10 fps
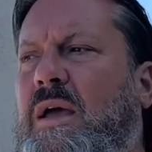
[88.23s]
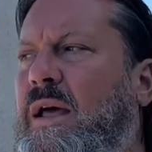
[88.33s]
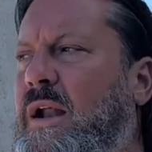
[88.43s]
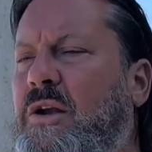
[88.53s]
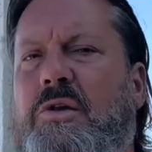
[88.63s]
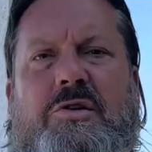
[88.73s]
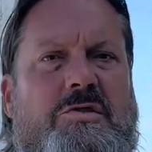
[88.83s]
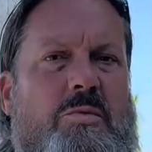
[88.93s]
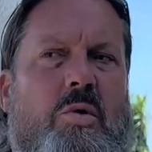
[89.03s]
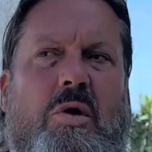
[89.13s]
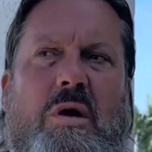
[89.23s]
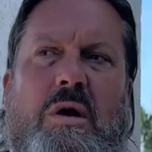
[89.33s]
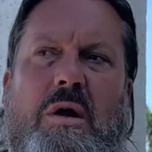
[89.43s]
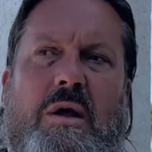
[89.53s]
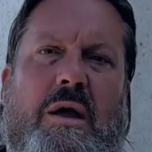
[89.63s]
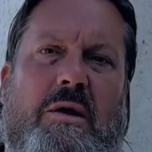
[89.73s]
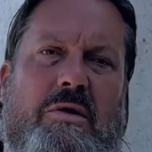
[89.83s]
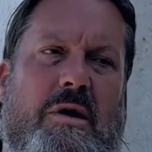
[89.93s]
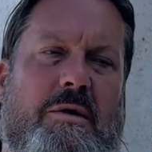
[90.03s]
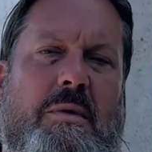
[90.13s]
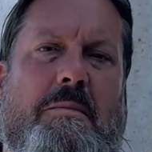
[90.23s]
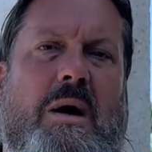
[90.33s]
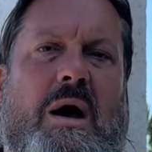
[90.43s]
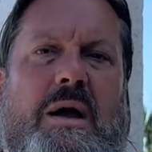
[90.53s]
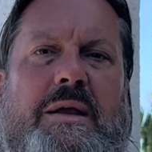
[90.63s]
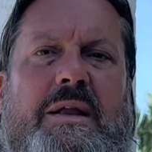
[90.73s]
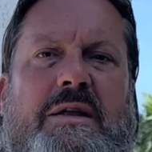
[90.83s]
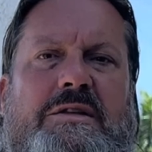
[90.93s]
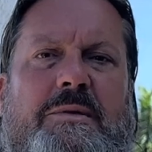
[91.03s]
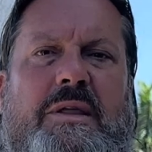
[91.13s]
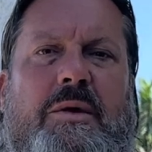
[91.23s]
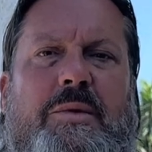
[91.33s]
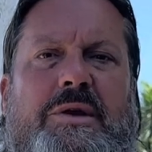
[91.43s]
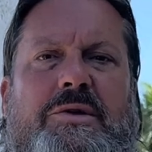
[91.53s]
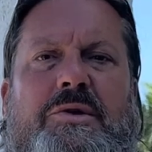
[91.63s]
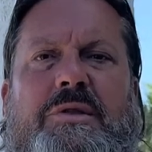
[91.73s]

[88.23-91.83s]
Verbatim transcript: And I know there's more, and it'll come to my mind that something that we do